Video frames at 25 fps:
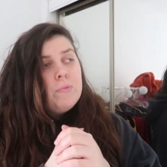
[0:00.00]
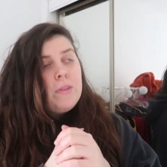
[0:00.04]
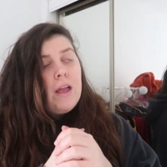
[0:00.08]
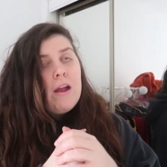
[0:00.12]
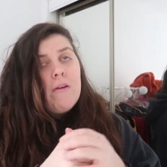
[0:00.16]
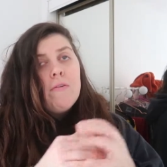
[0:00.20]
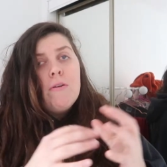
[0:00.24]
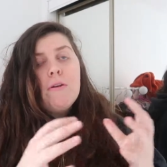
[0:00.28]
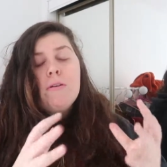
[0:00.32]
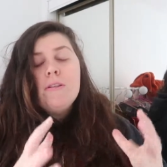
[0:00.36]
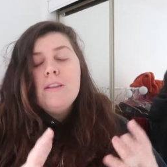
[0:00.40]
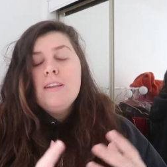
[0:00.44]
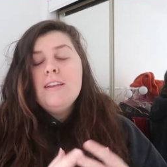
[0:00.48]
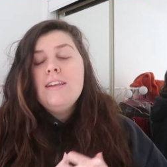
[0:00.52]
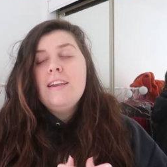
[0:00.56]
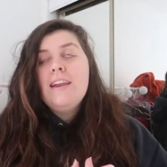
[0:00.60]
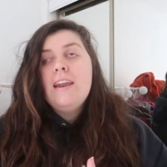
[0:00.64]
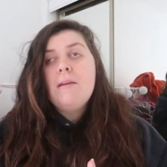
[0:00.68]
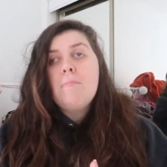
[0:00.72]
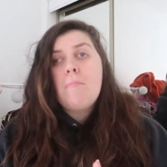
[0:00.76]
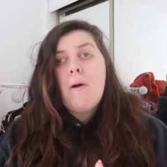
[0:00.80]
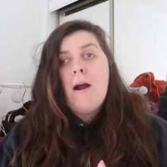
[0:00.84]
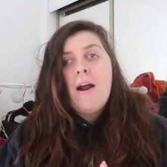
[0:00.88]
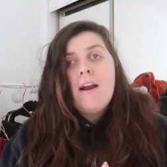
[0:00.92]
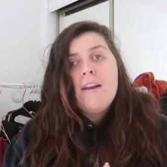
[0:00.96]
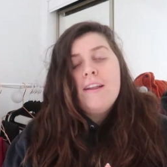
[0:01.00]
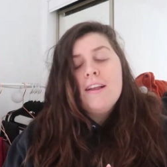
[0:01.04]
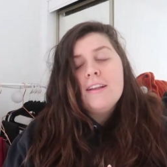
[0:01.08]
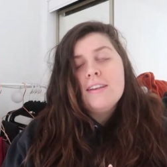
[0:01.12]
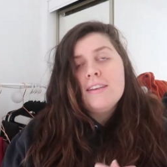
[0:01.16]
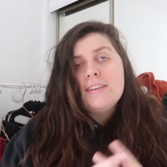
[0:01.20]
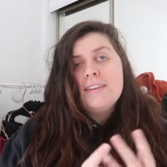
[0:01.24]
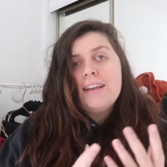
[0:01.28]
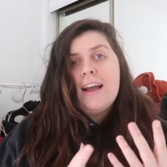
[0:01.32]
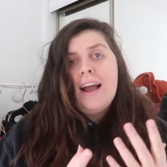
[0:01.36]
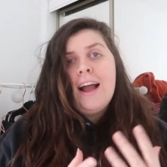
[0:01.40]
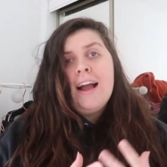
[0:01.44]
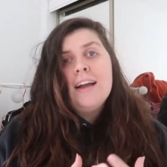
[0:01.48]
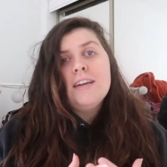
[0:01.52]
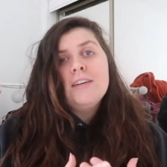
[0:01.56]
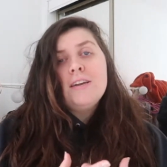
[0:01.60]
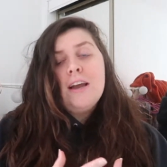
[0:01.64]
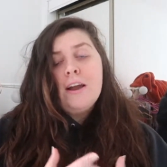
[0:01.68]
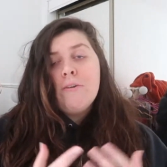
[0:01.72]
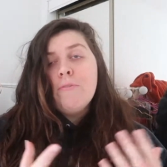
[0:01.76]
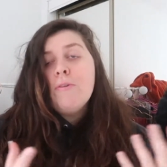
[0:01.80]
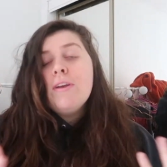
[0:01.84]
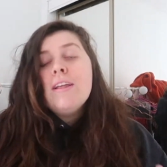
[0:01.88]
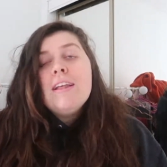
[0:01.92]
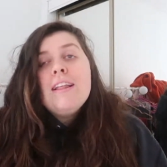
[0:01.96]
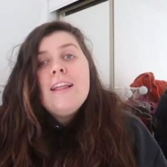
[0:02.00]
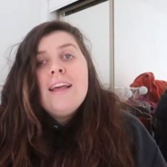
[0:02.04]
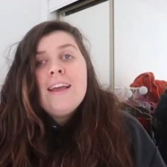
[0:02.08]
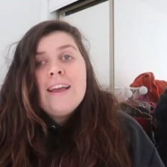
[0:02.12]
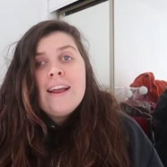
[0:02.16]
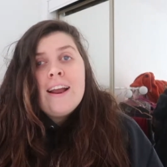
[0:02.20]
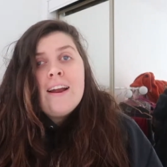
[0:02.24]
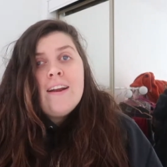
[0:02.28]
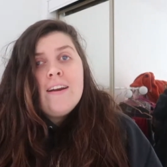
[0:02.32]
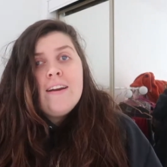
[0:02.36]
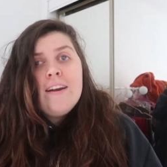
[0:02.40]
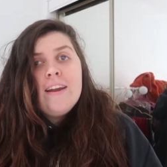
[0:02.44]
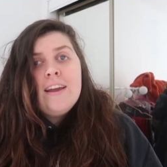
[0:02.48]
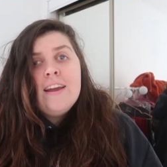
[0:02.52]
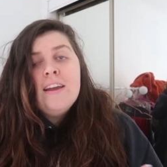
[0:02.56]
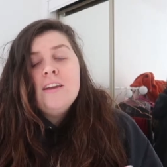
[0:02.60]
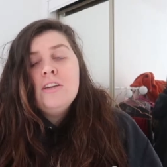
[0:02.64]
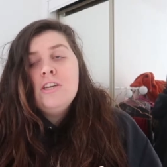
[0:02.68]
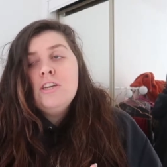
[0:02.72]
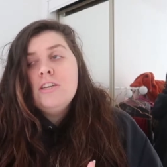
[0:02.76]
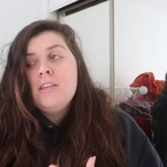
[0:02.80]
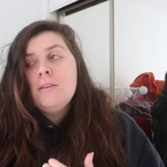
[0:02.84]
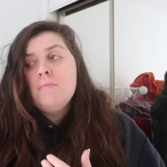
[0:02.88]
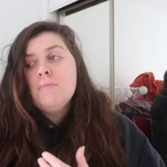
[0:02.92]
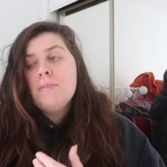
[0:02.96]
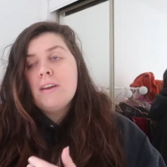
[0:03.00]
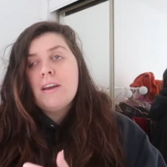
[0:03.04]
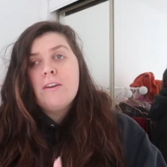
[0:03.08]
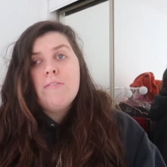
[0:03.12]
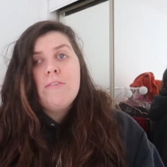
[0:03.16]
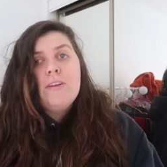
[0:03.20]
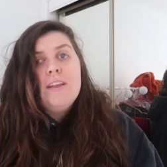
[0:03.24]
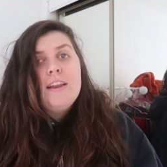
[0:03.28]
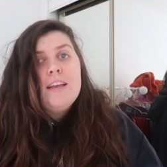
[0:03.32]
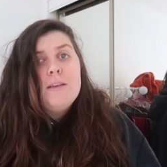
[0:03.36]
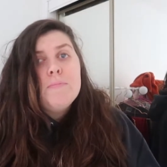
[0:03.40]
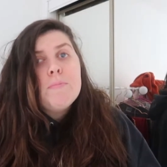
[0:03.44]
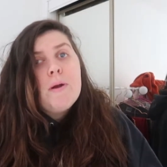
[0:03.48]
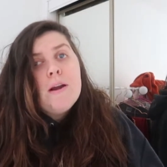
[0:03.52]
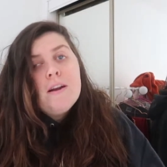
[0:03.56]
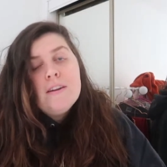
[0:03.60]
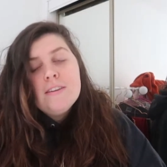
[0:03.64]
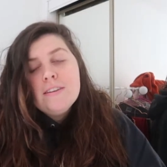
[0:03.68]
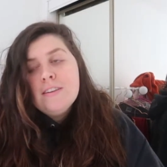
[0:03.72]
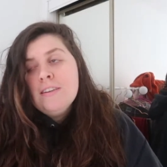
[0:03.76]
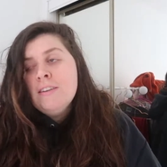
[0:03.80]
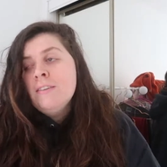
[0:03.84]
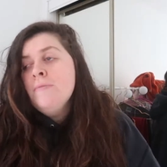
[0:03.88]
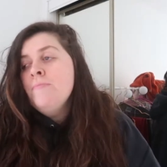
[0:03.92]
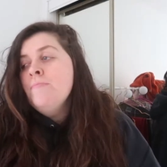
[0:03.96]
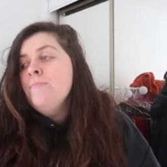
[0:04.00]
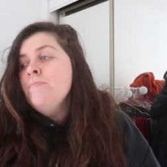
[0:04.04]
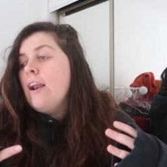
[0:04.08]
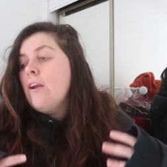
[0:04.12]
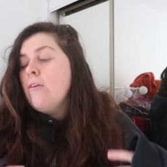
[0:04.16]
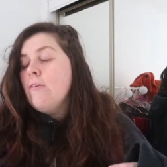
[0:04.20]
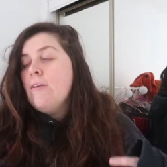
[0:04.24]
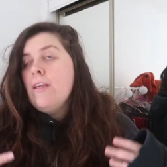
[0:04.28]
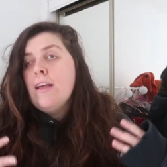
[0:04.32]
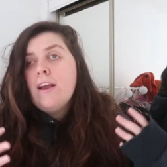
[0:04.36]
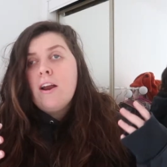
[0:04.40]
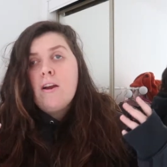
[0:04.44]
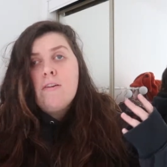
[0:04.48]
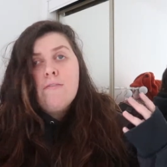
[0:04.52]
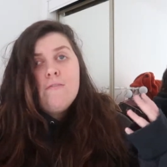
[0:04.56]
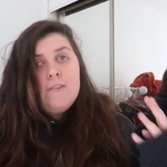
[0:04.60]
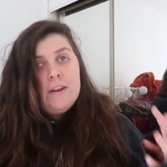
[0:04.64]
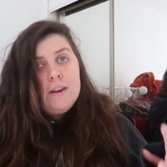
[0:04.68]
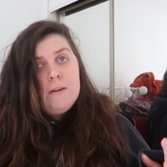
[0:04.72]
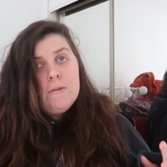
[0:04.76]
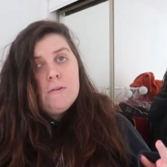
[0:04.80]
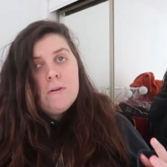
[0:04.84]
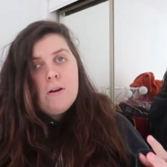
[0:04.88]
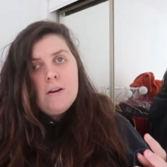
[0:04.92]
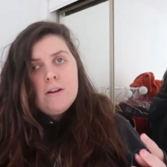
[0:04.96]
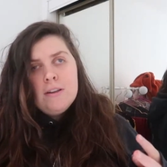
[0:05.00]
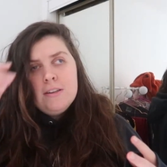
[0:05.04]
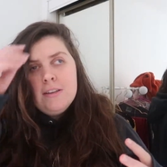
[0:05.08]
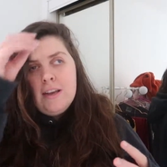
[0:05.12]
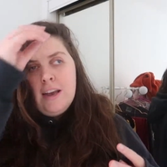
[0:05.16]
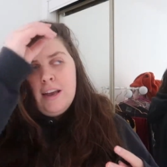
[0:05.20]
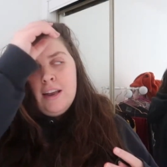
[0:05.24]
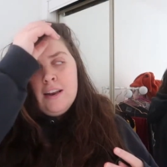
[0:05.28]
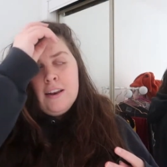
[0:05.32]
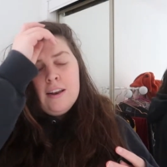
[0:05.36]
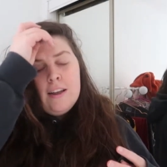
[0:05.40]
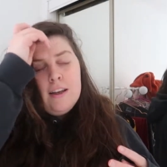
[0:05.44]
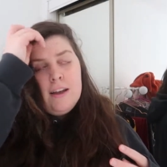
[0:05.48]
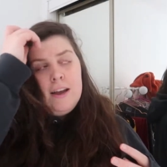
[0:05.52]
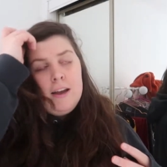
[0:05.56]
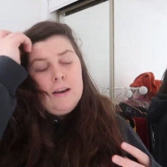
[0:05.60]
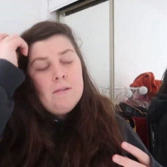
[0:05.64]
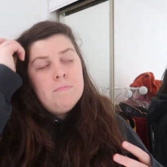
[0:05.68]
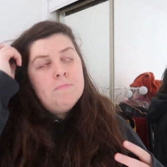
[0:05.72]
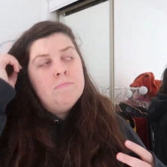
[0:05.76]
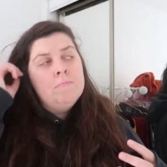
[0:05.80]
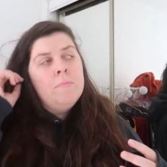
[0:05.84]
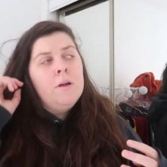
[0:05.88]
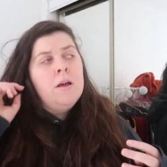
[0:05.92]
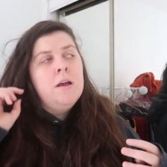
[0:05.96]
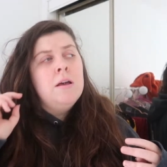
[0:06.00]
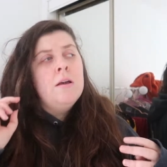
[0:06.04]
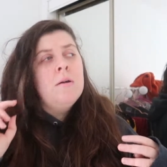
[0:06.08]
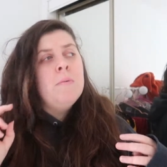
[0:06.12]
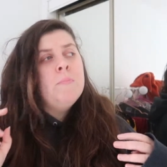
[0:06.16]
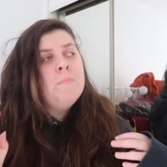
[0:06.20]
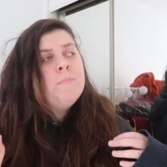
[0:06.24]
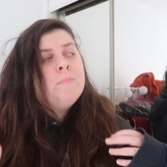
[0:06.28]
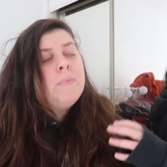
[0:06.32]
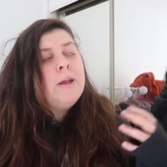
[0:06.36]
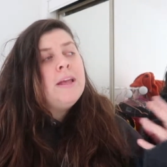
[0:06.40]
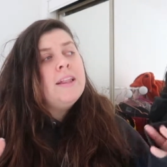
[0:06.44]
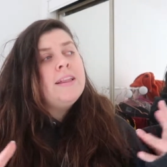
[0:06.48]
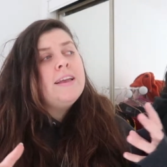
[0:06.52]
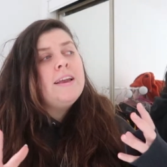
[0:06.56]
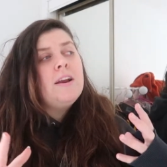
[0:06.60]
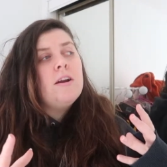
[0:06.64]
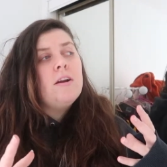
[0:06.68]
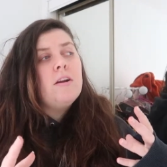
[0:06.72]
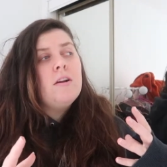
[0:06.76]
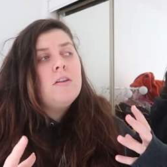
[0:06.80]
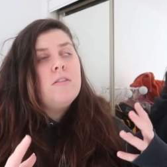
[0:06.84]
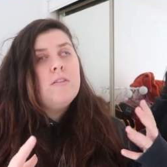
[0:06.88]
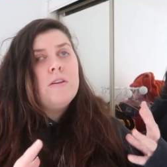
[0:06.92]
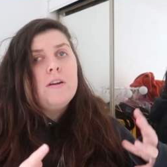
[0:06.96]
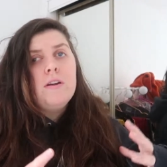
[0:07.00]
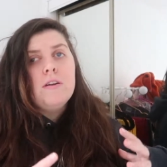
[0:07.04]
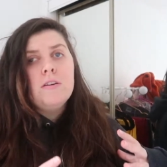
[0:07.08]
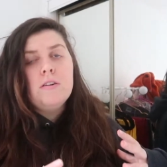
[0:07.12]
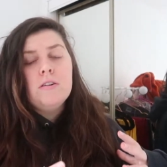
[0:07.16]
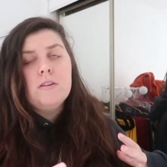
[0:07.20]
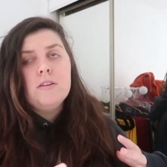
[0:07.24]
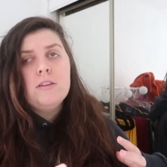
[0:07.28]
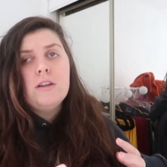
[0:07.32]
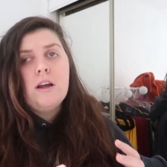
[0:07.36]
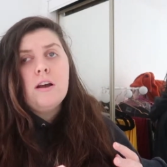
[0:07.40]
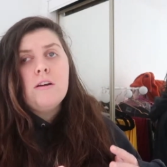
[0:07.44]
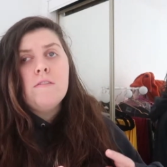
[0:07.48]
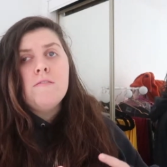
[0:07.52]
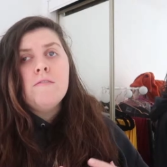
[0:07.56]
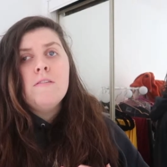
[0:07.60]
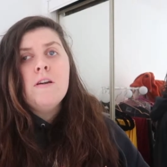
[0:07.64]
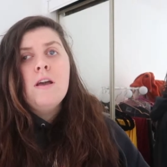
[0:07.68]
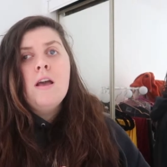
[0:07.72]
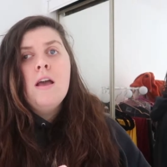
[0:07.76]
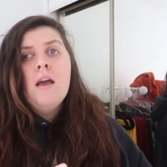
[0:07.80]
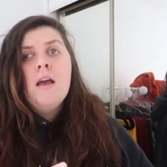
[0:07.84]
I really wanted to take part in this because I actually I really like Carrie she seems like a really nice person and I really like her video content um mainly her theatre stuff